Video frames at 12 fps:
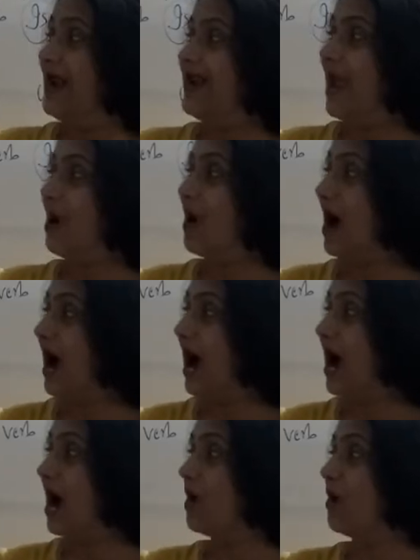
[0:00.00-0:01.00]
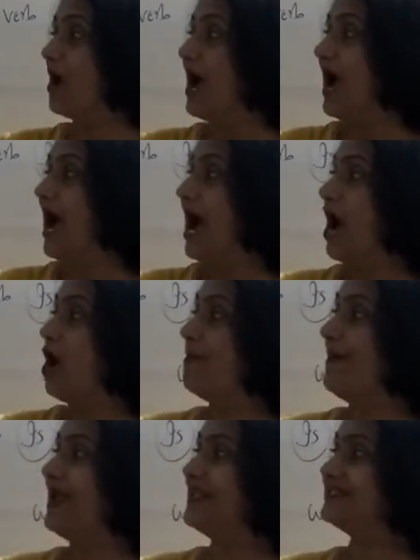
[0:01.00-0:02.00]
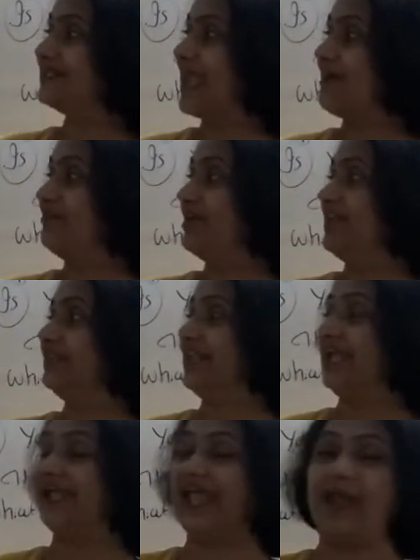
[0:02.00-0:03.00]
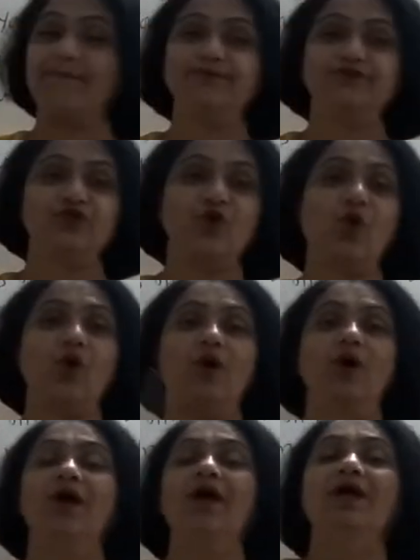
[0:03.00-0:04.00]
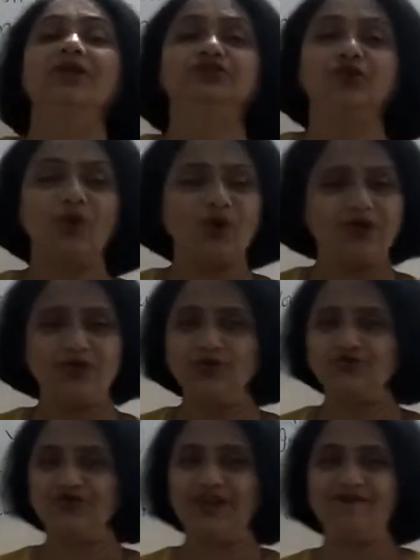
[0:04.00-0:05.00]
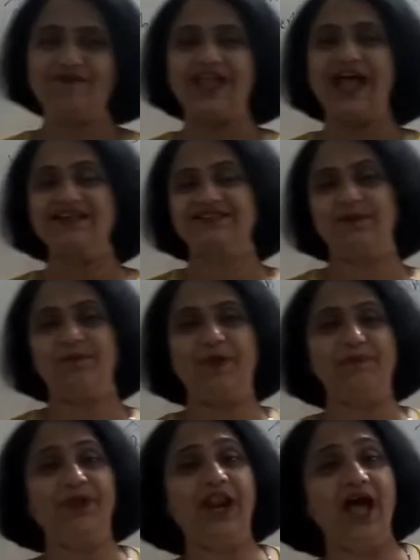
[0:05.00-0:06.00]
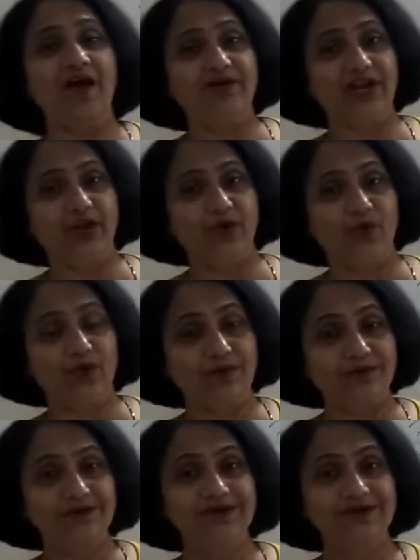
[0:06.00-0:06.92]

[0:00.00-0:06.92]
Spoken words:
Now how? How means kevi rite kem cho. So usually we ask the people, how are you?